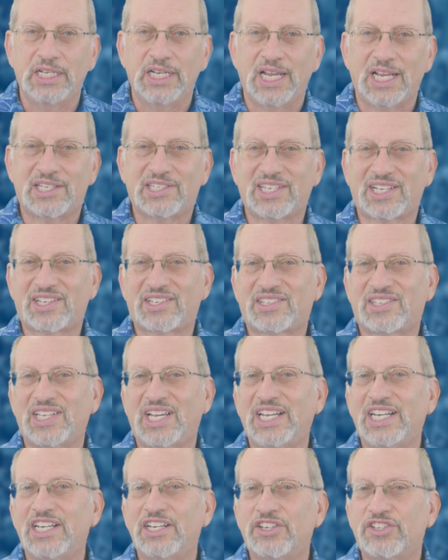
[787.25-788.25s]
It's
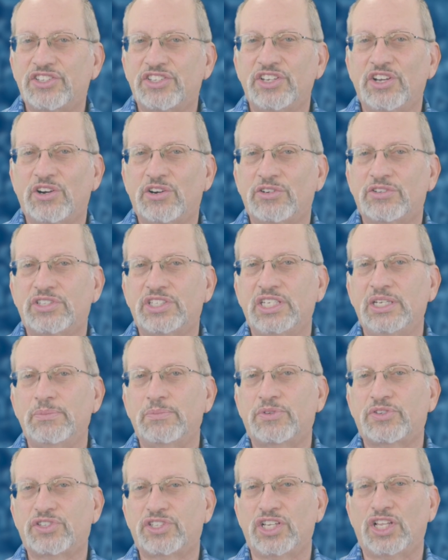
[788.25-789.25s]
exciting to see our
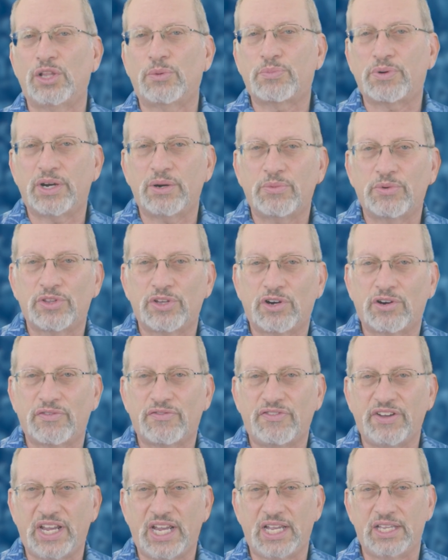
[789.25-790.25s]
team celebrate with our
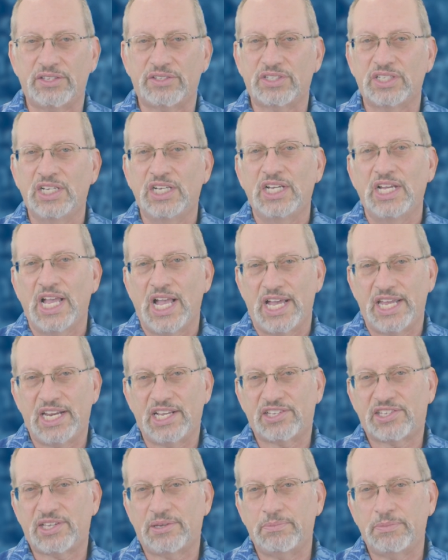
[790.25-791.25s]
fans, and
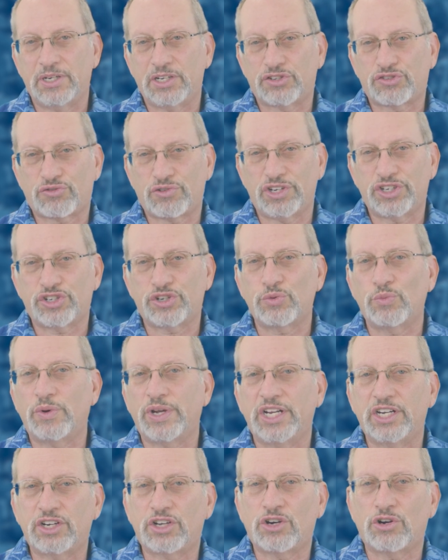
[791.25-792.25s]
as administration
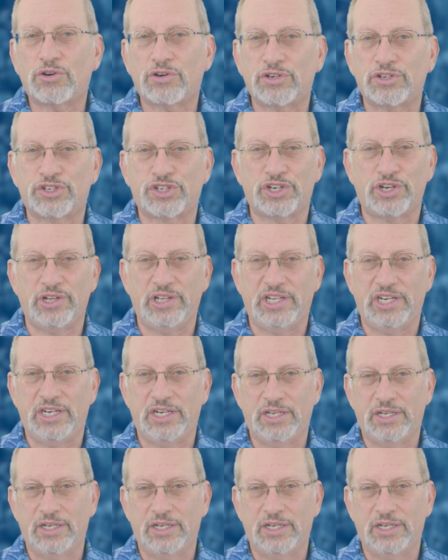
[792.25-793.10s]
we encourage it.